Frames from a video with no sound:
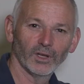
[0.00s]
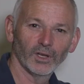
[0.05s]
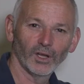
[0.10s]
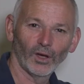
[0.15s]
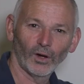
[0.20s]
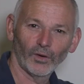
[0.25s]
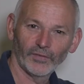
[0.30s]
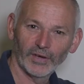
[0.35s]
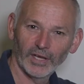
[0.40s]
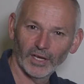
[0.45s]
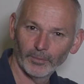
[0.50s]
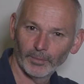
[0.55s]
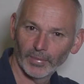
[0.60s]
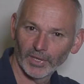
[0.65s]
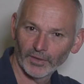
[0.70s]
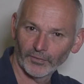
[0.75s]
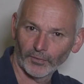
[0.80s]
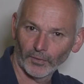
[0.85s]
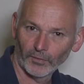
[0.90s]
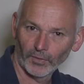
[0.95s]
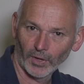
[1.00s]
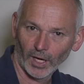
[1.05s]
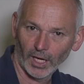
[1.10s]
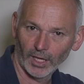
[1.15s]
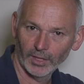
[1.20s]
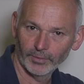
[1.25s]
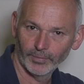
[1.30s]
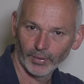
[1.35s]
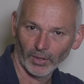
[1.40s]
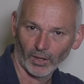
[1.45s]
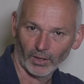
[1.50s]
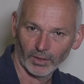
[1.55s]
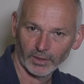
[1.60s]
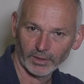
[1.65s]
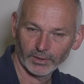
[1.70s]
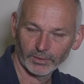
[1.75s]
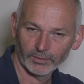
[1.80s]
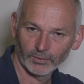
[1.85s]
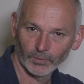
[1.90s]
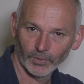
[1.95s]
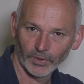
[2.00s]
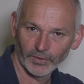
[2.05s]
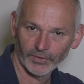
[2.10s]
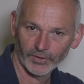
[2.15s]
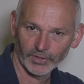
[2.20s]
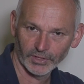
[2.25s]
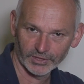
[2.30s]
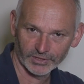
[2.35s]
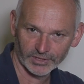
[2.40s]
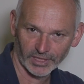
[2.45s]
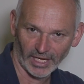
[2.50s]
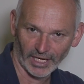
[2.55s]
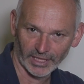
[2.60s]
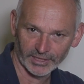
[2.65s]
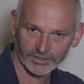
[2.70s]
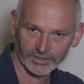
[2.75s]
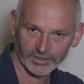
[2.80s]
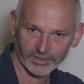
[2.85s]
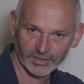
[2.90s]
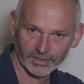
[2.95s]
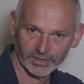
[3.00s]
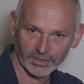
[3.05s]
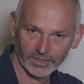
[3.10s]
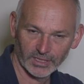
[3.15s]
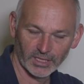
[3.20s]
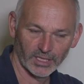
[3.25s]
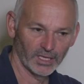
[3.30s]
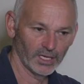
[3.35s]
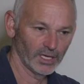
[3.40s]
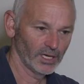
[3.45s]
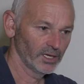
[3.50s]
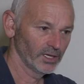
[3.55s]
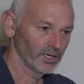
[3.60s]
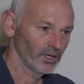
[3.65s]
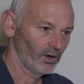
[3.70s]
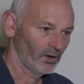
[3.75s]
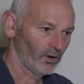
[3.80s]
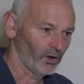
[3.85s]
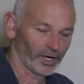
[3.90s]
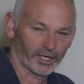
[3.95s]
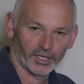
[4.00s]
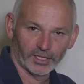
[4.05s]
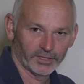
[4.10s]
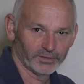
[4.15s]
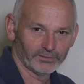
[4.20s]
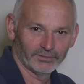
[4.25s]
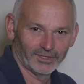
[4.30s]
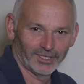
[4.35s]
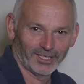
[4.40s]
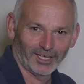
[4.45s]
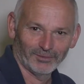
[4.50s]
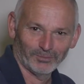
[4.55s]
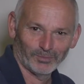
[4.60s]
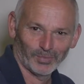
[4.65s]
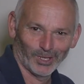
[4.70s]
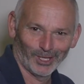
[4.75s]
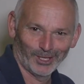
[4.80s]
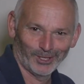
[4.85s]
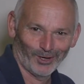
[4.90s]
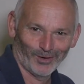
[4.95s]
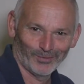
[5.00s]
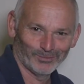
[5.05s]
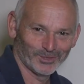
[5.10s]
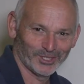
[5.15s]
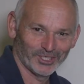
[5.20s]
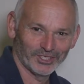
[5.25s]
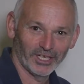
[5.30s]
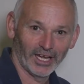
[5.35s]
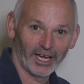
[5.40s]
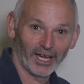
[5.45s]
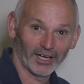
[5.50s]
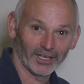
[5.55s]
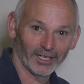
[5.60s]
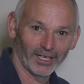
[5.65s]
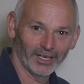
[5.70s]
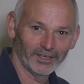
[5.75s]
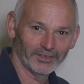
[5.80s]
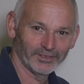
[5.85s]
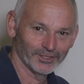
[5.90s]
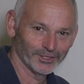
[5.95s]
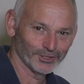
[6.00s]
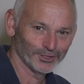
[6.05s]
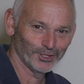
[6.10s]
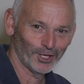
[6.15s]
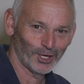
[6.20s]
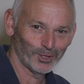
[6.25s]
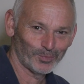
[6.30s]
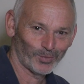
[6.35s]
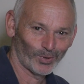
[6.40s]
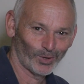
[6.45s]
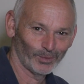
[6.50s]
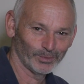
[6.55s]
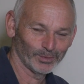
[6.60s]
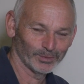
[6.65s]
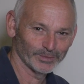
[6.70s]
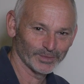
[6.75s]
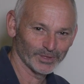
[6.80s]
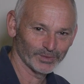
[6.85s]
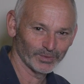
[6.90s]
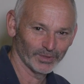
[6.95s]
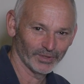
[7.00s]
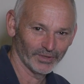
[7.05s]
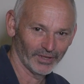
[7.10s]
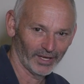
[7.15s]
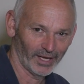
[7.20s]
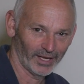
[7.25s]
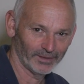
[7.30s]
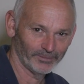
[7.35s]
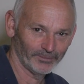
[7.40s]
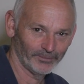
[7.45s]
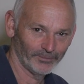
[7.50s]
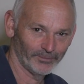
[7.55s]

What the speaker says: Now I've hit a bit of a roadblock with these LUTs. I can get plenty of them to download, there's no problems with that.